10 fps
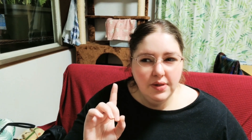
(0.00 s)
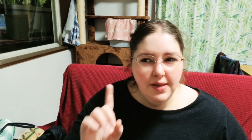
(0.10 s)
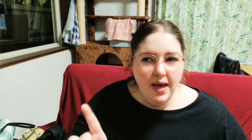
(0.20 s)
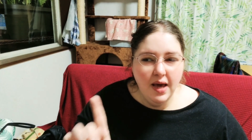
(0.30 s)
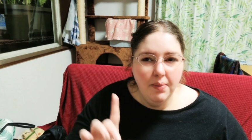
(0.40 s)

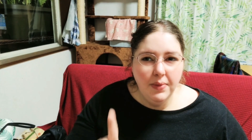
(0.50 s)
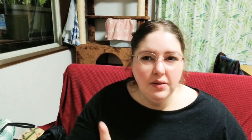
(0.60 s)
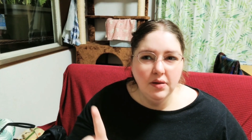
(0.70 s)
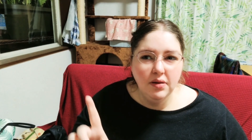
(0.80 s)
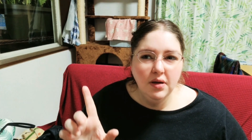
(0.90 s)
day a
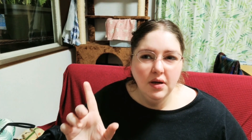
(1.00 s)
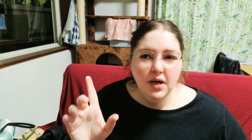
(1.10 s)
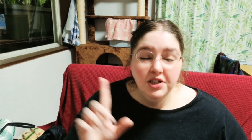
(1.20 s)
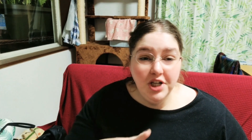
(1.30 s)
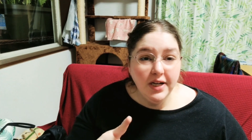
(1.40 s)
month
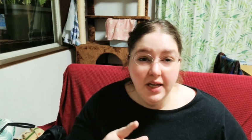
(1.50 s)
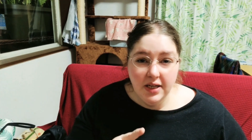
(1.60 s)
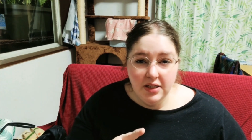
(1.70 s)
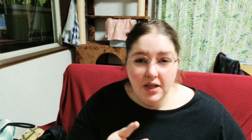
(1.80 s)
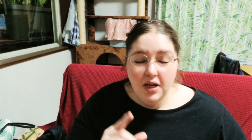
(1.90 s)

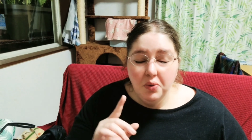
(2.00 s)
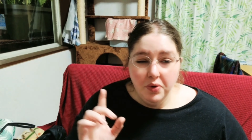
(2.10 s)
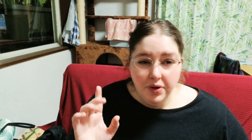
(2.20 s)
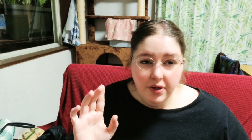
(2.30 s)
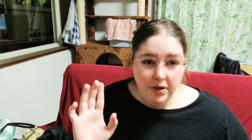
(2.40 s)
check-in
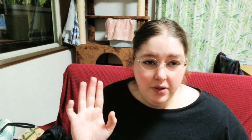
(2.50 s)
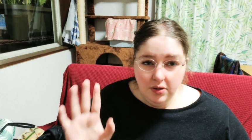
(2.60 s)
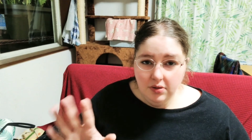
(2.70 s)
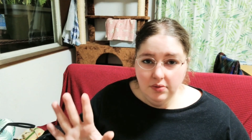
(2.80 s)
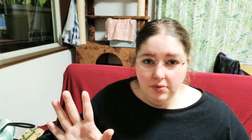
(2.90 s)
where
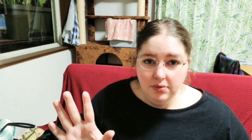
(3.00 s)
you're